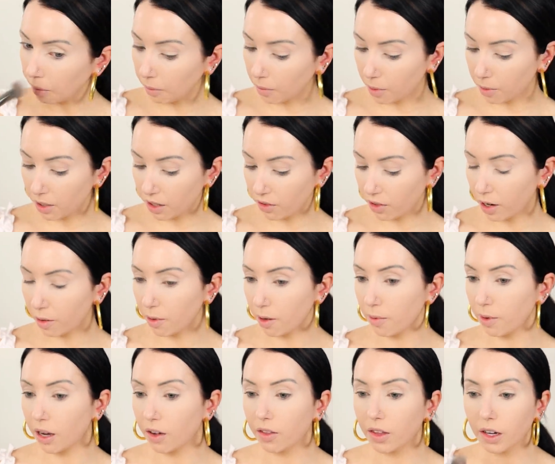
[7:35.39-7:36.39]
Maybe around my
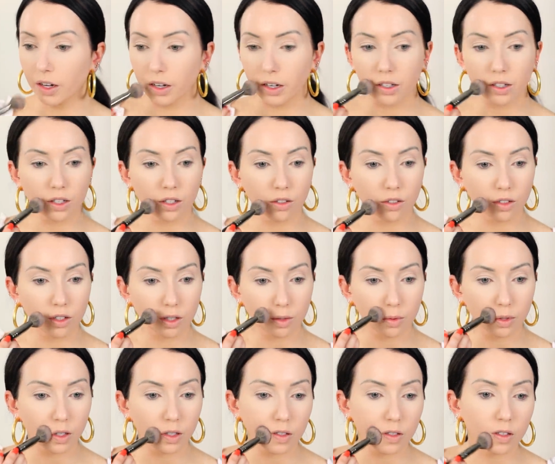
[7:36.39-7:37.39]
mouth area too, just
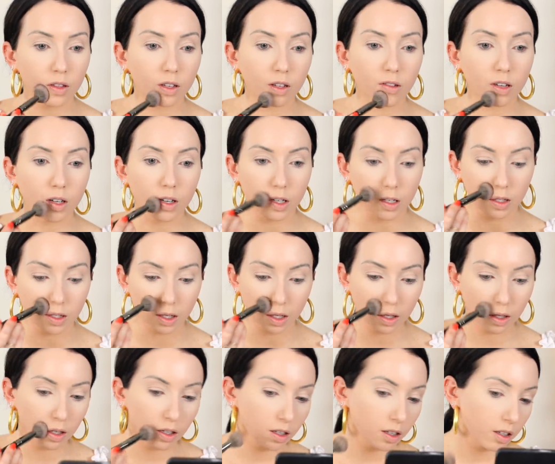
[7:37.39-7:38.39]
because of the
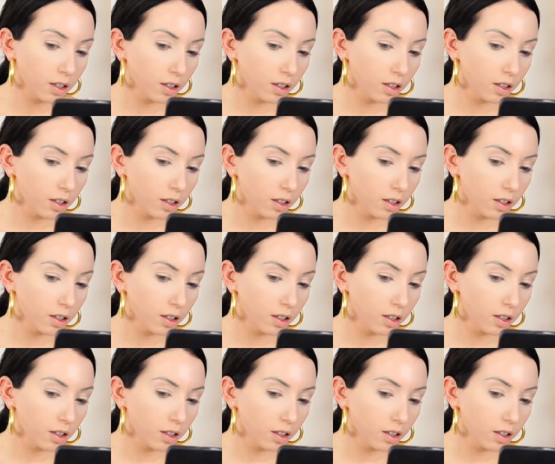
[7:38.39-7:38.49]
creasing.